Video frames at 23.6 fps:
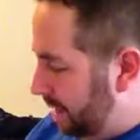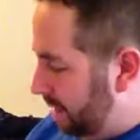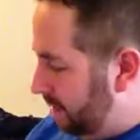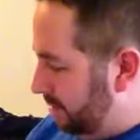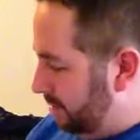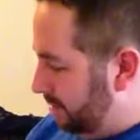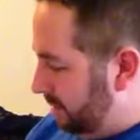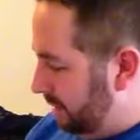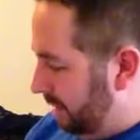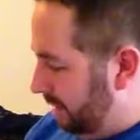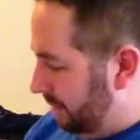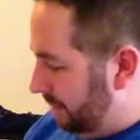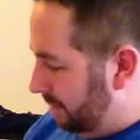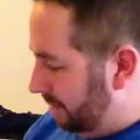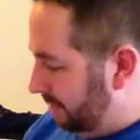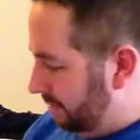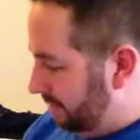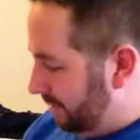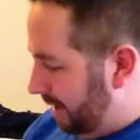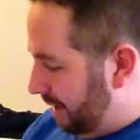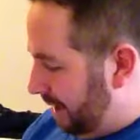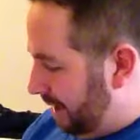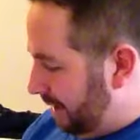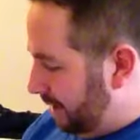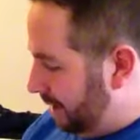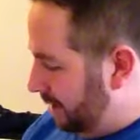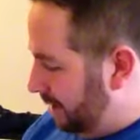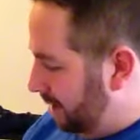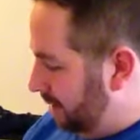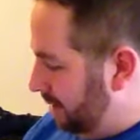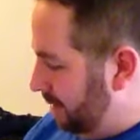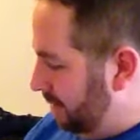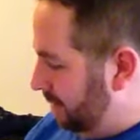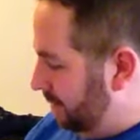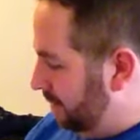"And tell me, Jack,
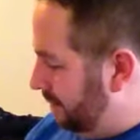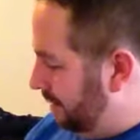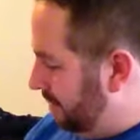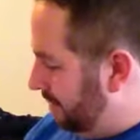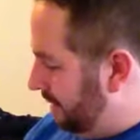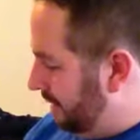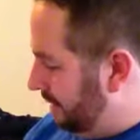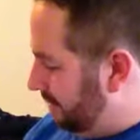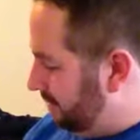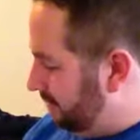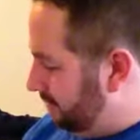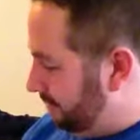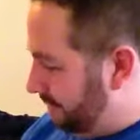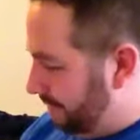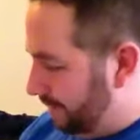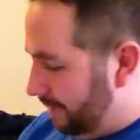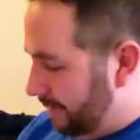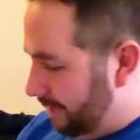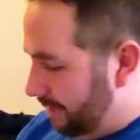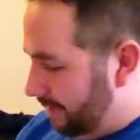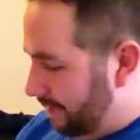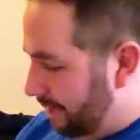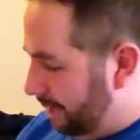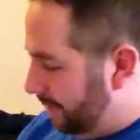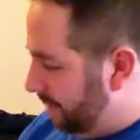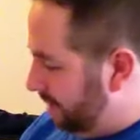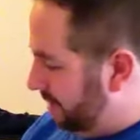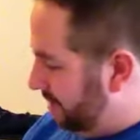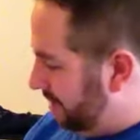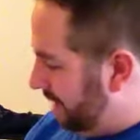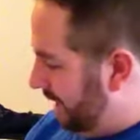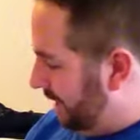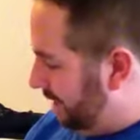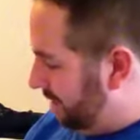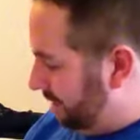where might you be going with
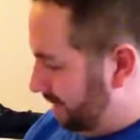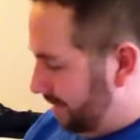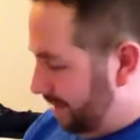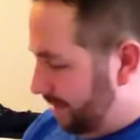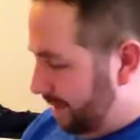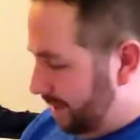that